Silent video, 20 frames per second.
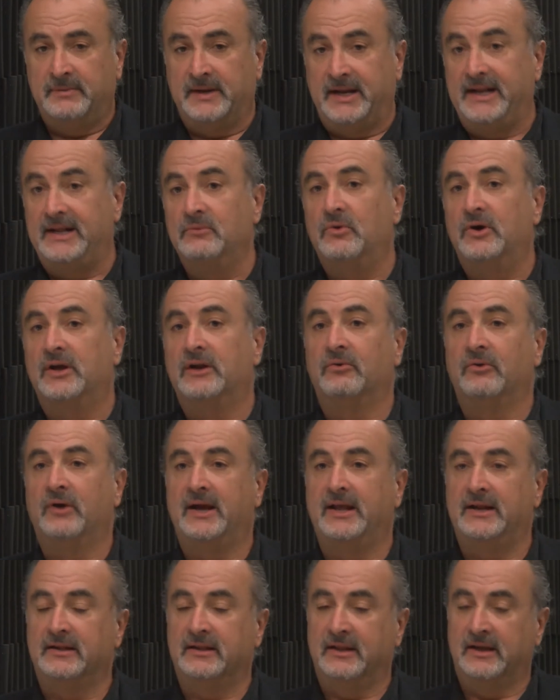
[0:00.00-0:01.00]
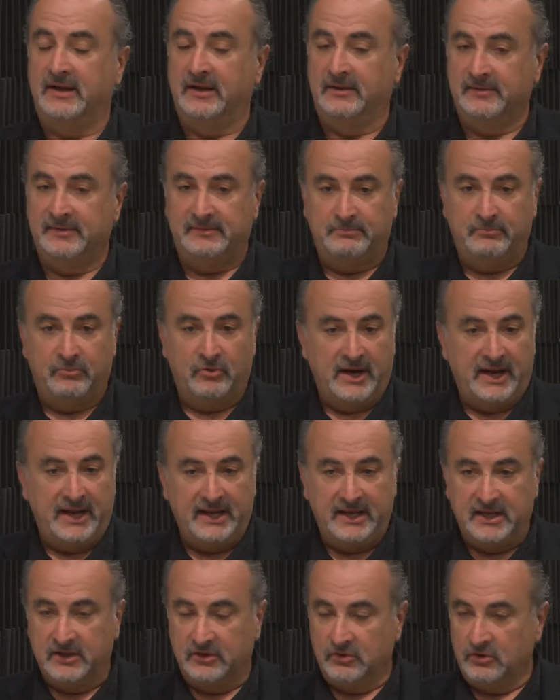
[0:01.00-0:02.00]
But I didn't want to write it like I was
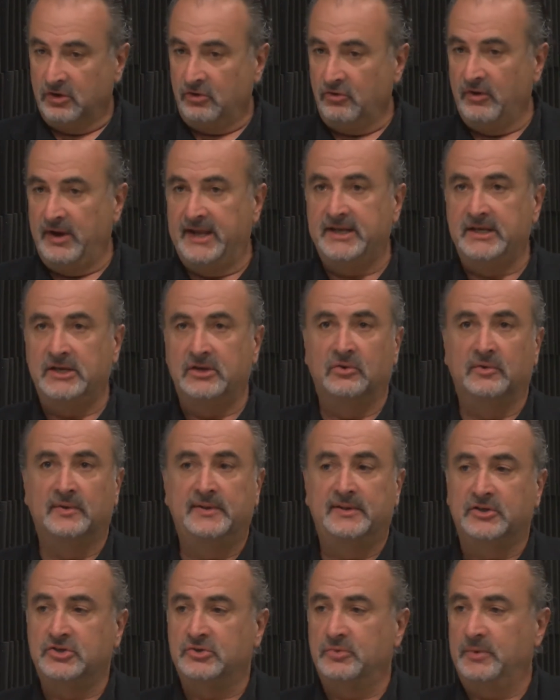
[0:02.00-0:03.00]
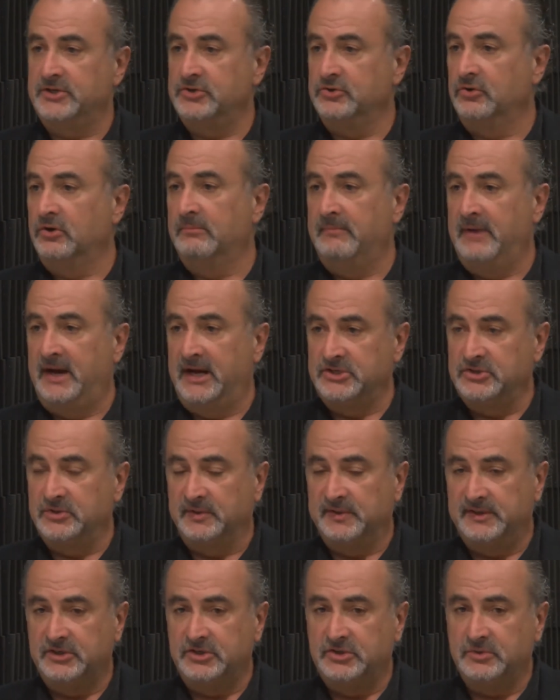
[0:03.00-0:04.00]
bragging or a grandiose situation or a macho
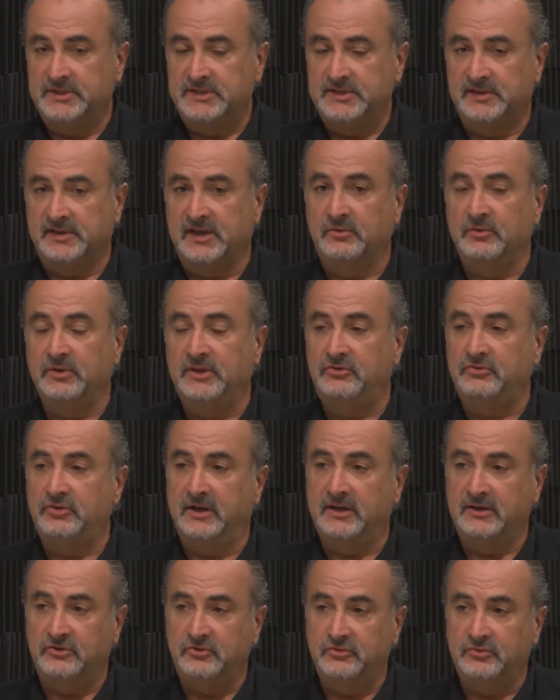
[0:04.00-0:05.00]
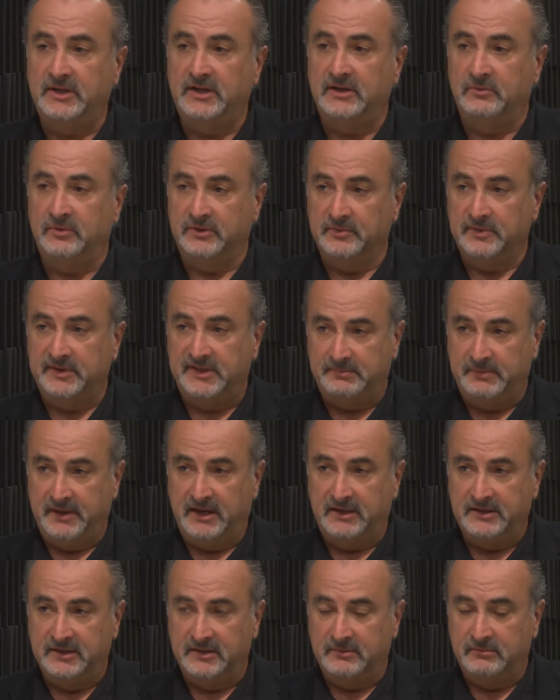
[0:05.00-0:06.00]
situation, so I really try to treat it with
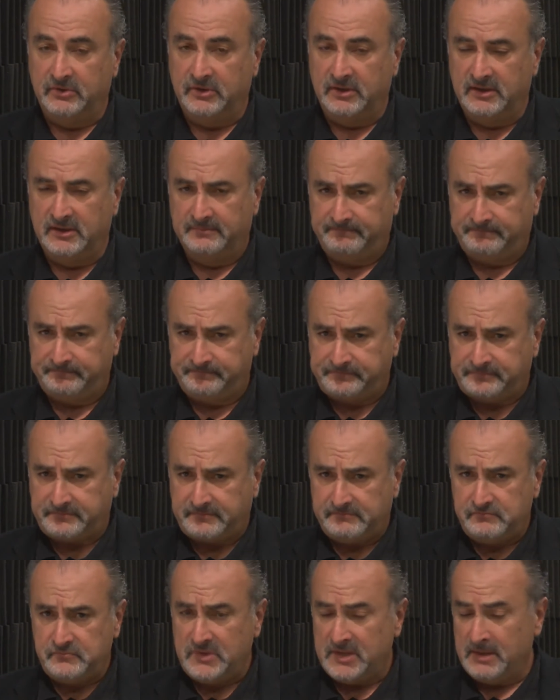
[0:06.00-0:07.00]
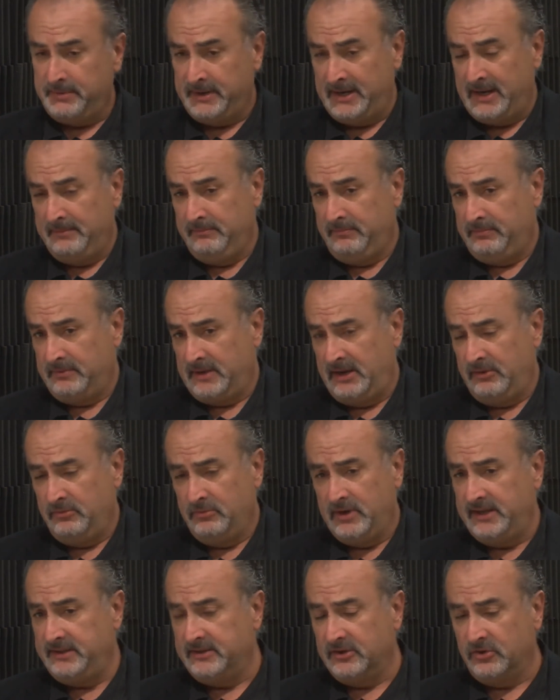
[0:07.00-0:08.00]
respect in the book. But I
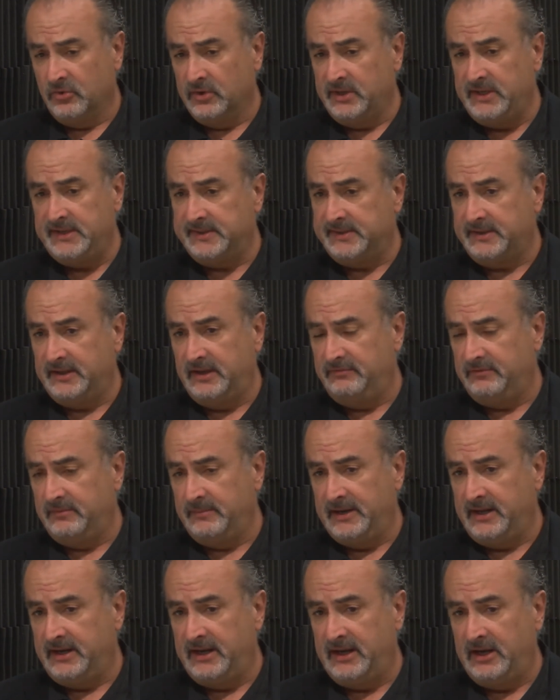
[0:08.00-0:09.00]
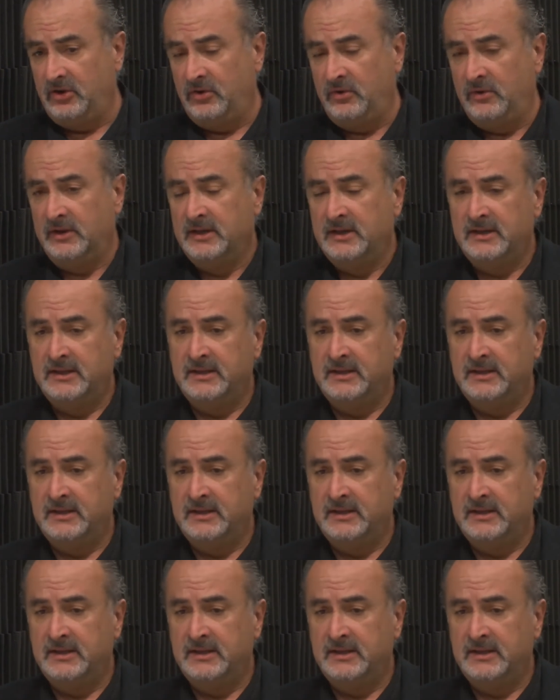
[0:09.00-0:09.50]
write the gritty stuff about how